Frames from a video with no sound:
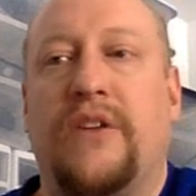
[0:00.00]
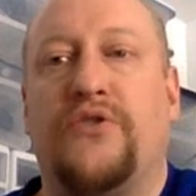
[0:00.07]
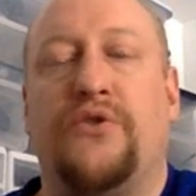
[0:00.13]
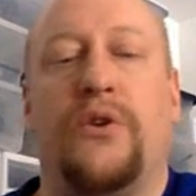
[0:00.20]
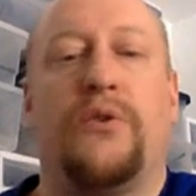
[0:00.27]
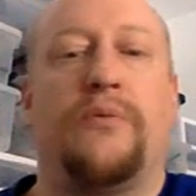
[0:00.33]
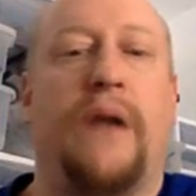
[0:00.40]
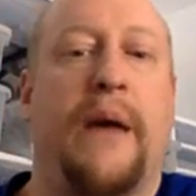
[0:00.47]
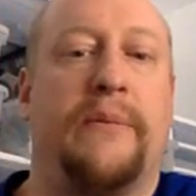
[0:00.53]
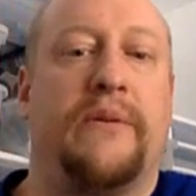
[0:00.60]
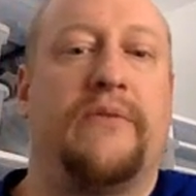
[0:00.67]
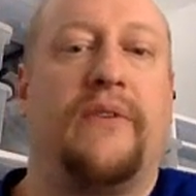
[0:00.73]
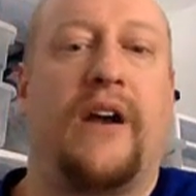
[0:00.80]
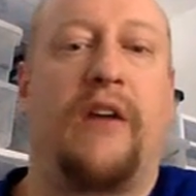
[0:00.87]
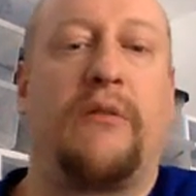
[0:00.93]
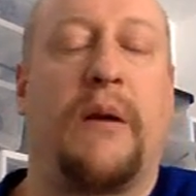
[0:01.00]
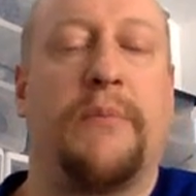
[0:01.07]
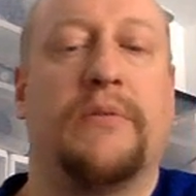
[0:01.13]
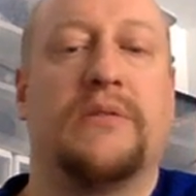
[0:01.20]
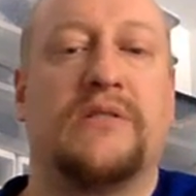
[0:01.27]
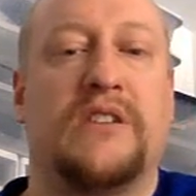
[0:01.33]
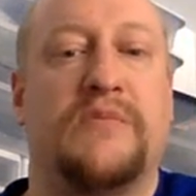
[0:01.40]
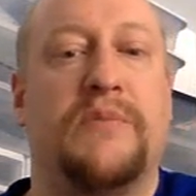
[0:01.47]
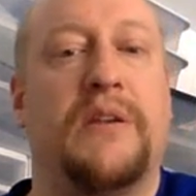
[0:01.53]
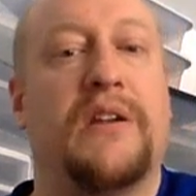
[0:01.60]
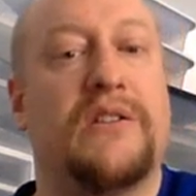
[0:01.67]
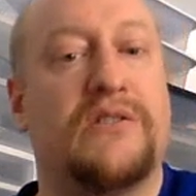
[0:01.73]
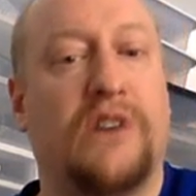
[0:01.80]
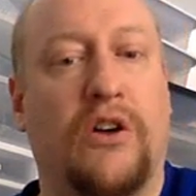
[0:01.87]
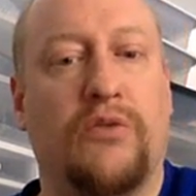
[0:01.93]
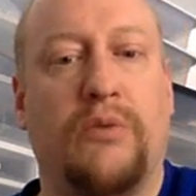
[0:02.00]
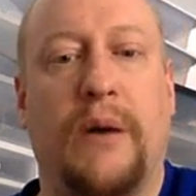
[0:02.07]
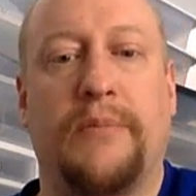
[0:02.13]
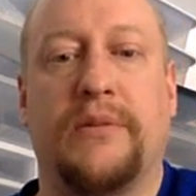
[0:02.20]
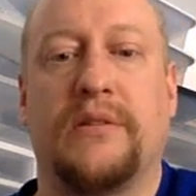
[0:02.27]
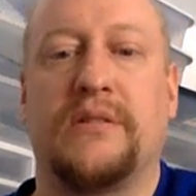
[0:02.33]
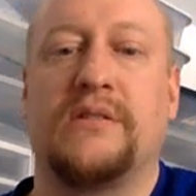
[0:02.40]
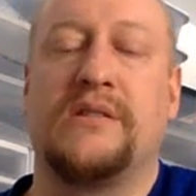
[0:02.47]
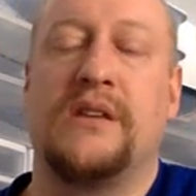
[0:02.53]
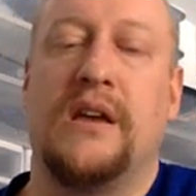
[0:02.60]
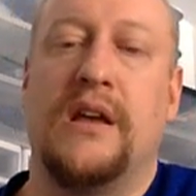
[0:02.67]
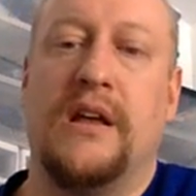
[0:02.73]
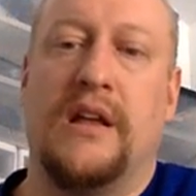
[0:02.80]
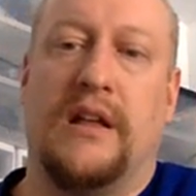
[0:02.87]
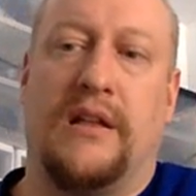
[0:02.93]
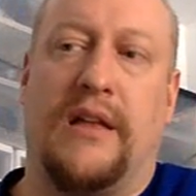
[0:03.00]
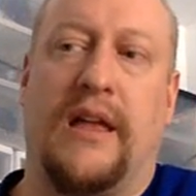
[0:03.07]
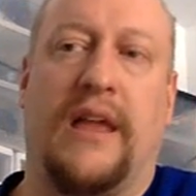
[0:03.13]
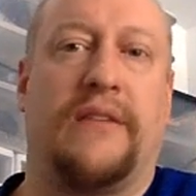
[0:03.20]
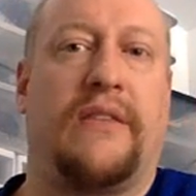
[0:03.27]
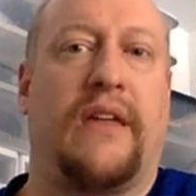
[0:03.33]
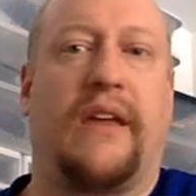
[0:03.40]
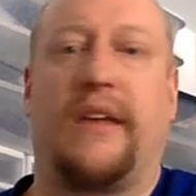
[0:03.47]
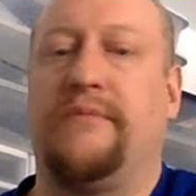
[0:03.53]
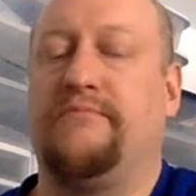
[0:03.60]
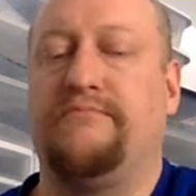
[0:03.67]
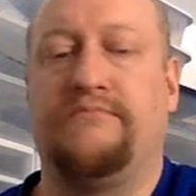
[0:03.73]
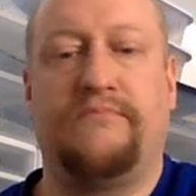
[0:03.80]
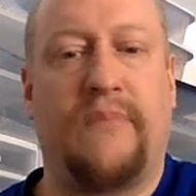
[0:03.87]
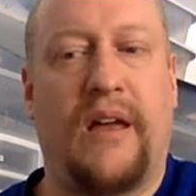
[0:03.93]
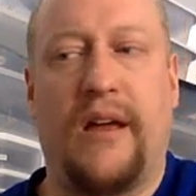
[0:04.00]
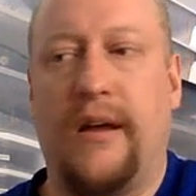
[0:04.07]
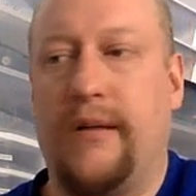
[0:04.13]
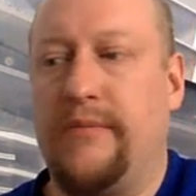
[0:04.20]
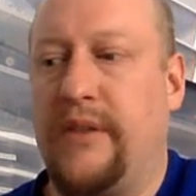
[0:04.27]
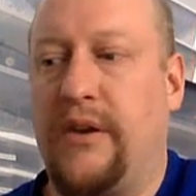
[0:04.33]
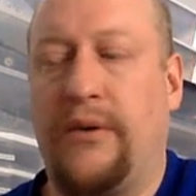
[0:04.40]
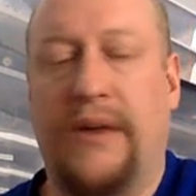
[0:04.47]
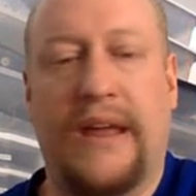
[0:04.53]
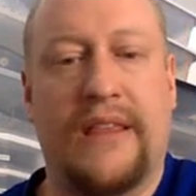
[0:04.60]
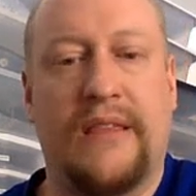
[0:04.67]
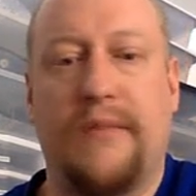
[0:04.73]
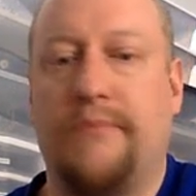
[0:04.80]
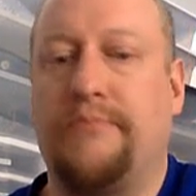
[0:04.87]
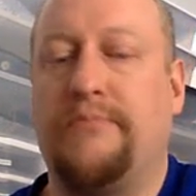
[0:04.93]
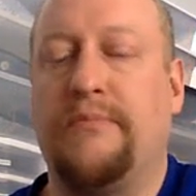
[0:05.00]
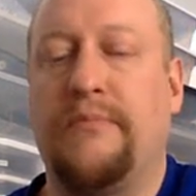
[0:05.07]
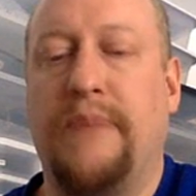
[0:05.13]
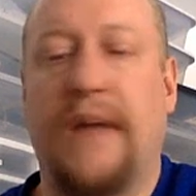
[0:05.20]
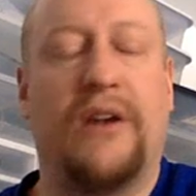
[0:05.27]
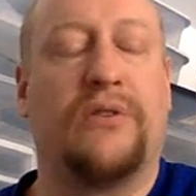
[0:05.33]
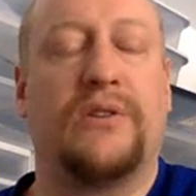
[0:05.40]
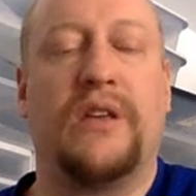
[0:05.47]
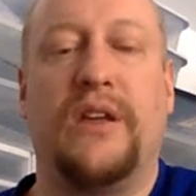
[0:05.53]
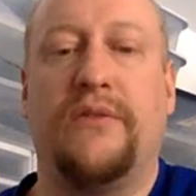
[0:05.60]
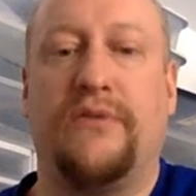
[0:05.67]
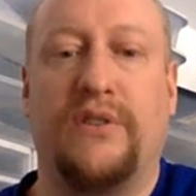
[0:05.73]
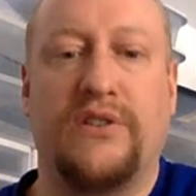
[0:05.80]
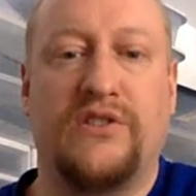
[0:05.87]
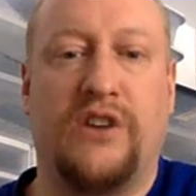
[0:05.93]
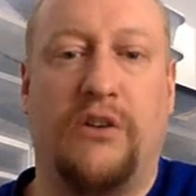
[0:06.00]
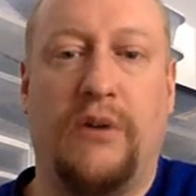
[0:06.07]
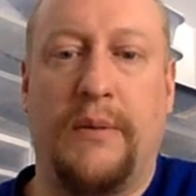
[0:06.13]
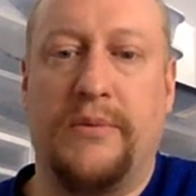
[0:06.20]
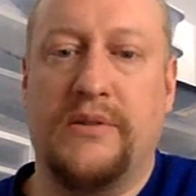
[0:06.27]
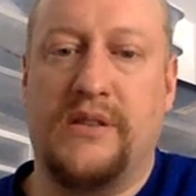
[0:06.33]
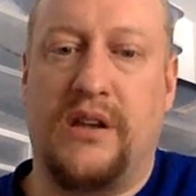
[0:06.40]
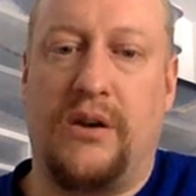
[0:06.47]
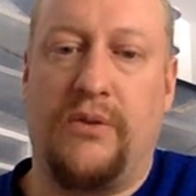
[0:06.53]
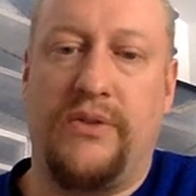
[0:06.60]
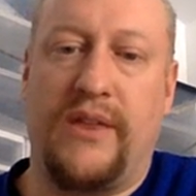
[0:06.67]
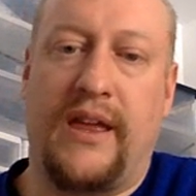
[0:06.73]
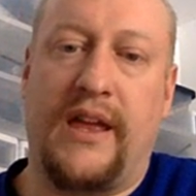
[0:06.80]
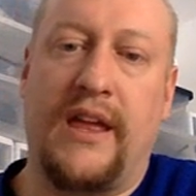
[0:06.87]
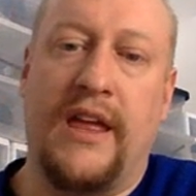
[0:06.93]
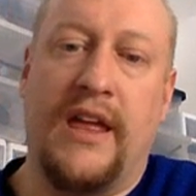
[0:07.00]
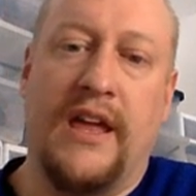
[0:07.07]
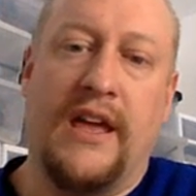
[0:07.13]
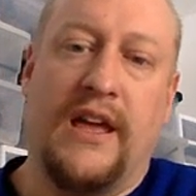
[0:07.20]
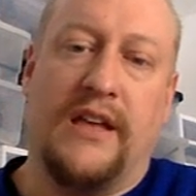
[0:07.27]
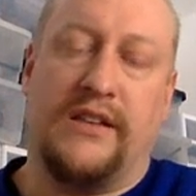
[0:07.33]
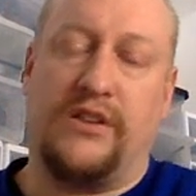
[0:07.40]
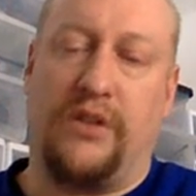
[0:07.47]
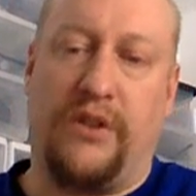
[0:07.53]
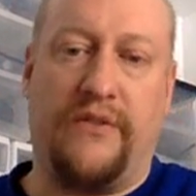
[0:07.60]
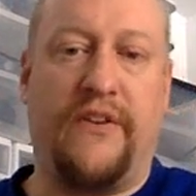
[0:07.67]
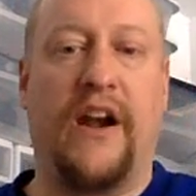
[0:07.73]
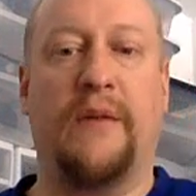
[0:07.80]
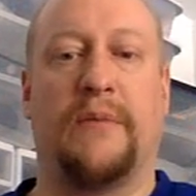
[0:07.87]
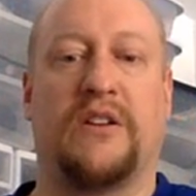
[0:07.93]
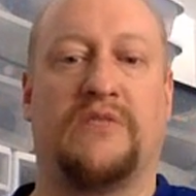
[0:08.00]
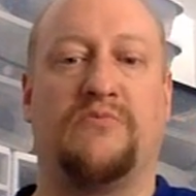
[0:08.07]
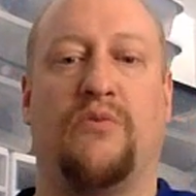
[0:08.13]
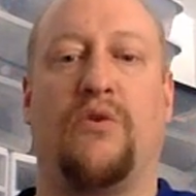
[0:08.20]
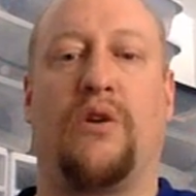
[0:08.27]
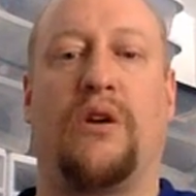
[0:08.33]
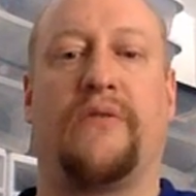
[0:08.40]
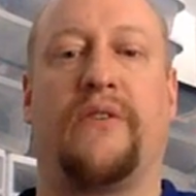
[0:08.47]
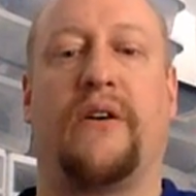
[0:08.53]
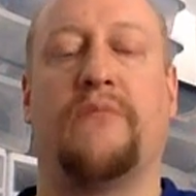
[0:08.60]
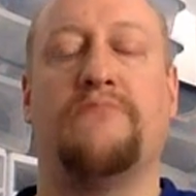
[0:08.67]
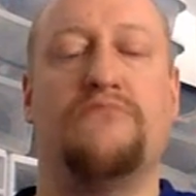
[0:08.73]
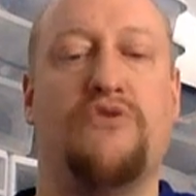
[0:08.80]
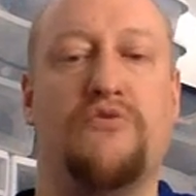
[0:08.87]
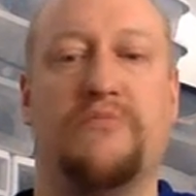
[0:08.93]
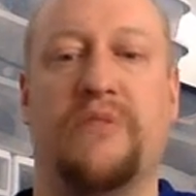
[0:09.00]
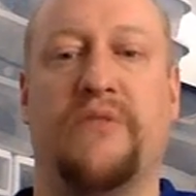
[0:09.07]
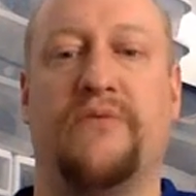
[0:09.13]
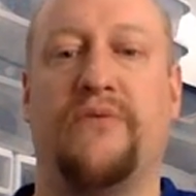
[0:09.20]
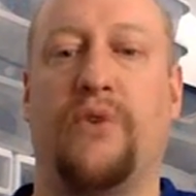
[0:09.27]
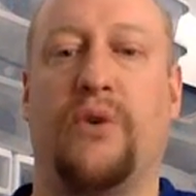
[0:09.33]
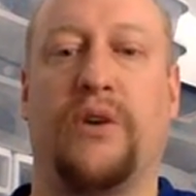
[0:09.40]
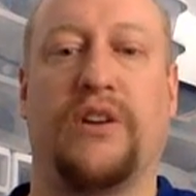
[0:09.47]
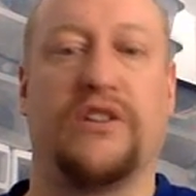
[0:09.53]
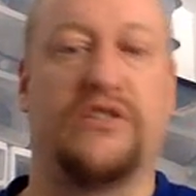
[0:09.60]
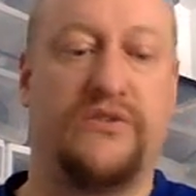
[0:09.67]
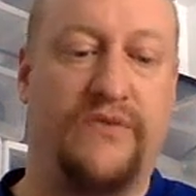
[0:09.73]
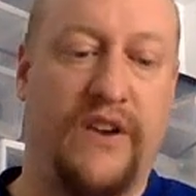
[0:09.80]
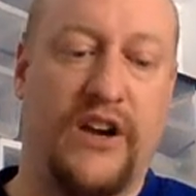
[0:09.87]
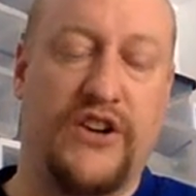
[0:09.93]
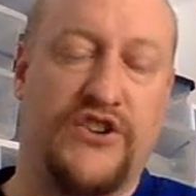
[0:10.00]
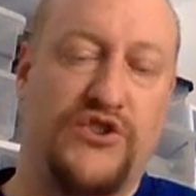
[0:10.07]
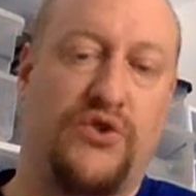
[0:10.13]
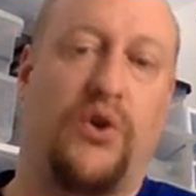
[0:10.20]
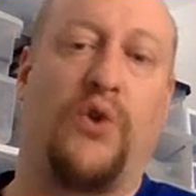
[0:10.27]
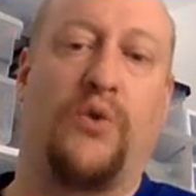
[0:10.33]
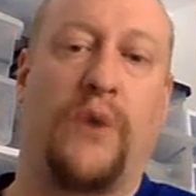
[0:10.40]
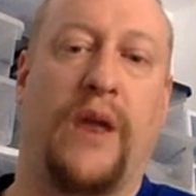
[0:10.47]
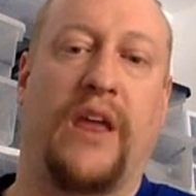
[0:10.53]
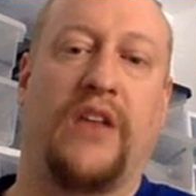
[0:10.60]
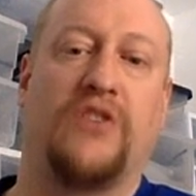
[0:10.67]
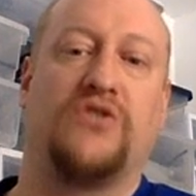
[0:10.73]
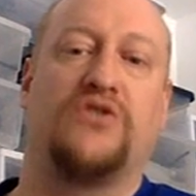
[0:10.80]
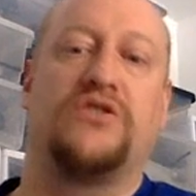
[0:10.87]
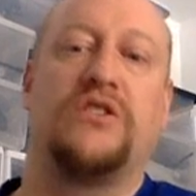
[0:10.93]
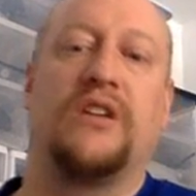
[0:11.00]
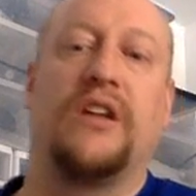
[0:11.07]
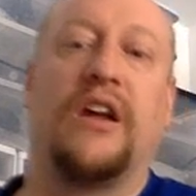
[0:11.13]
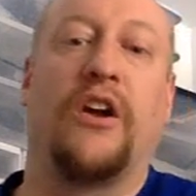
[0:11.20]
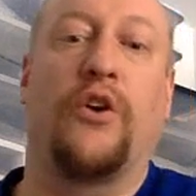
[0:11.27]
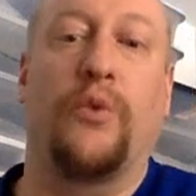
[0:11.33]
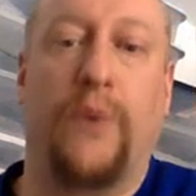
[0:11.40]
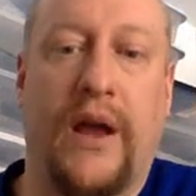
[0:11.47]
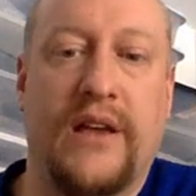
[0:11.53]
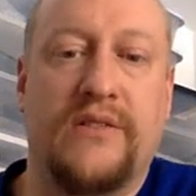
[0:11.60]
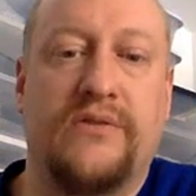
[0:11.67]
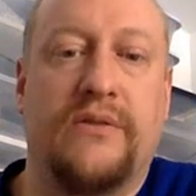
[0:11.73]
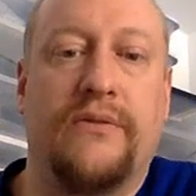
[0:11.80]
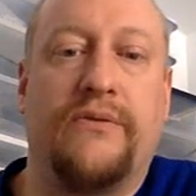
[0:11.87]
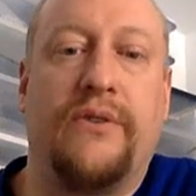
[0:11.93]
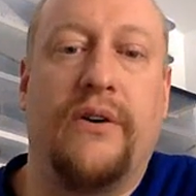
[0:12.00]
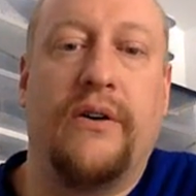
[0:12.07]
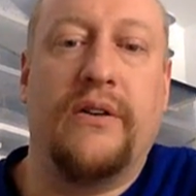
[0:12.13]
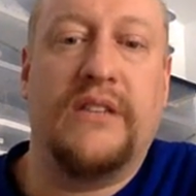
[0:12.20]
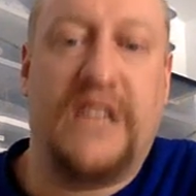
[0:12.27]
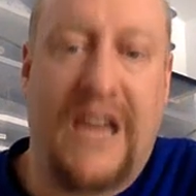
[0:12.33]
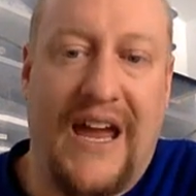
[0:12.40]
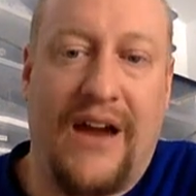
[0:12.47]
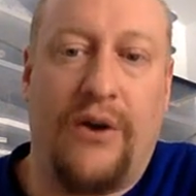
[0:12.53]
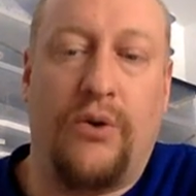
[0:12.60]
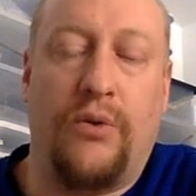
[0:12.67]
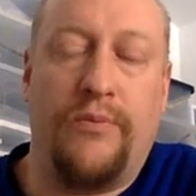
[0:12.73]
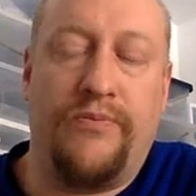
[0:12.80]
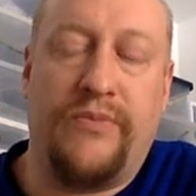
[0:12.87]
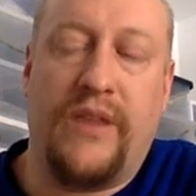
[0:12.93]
treat rapid-fire weapons as being assault weapons, and they don't get the penalty for assault weapons, I don't think. So they're very much more of a movement-focused, very short-ranged, aggressive Tau,